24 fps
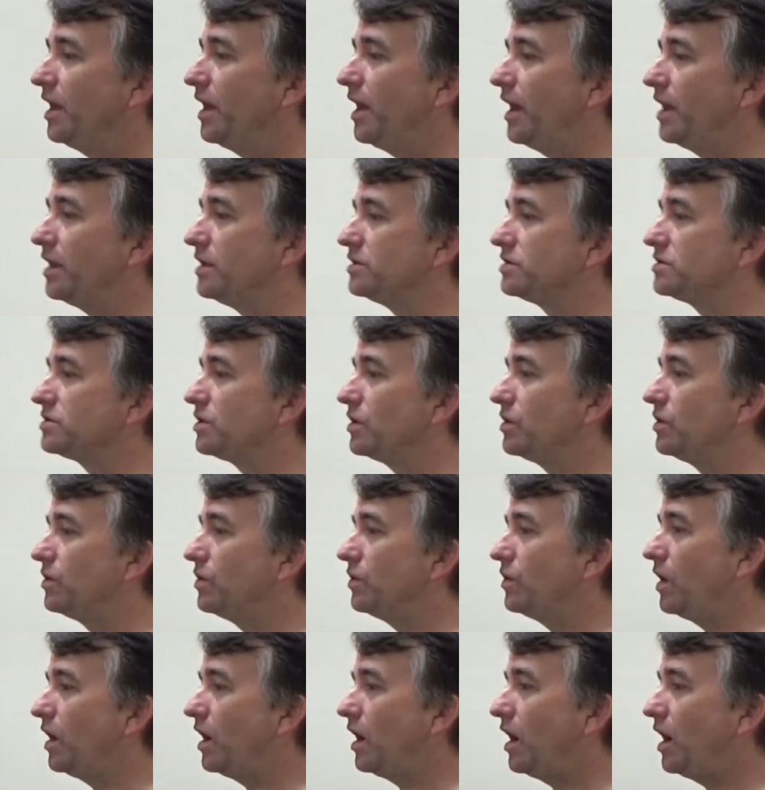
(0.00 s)
And
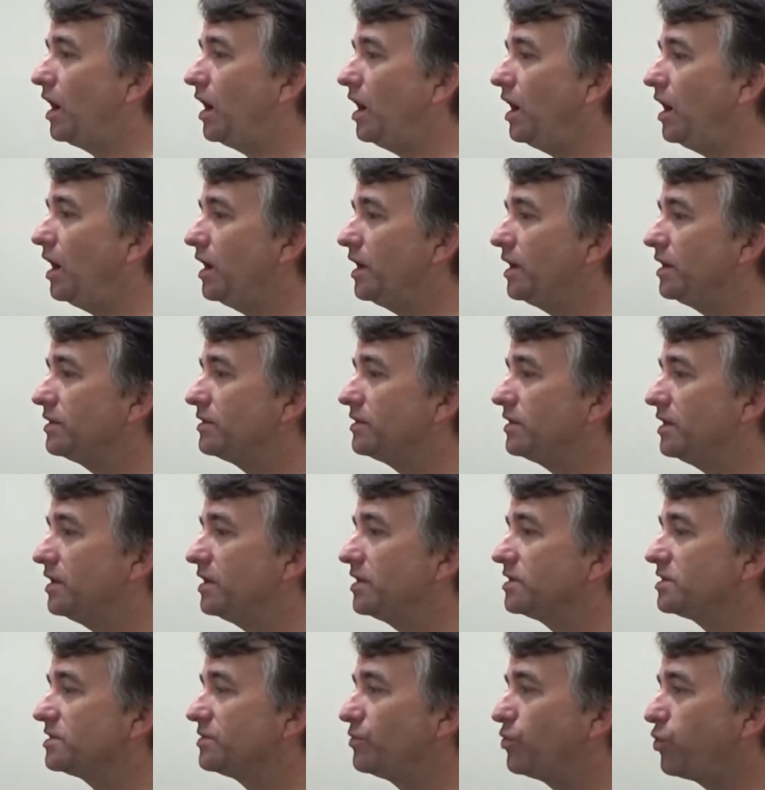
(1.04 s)
so I think
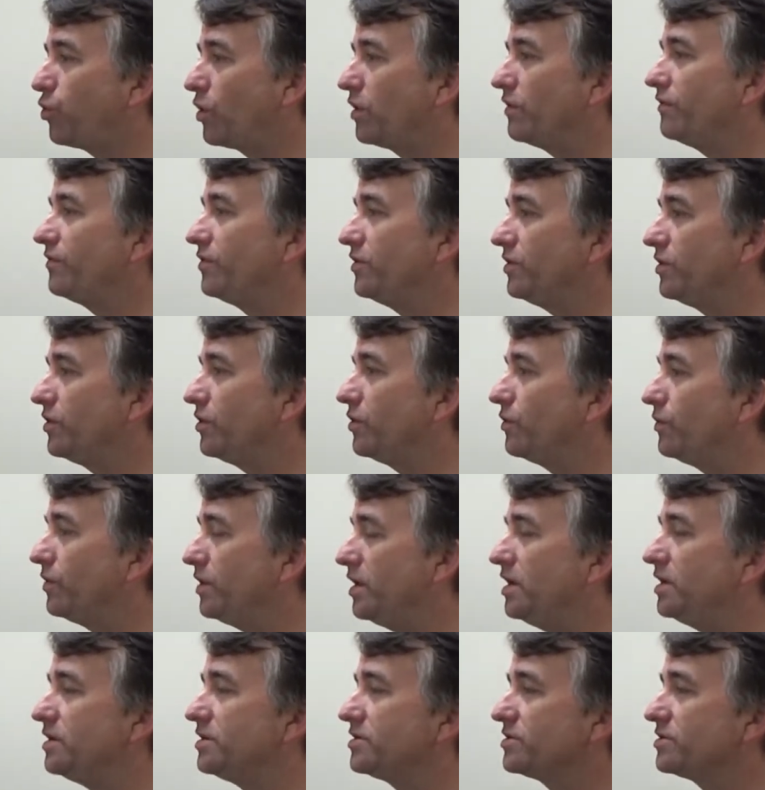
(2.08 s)
it's important for you to go read.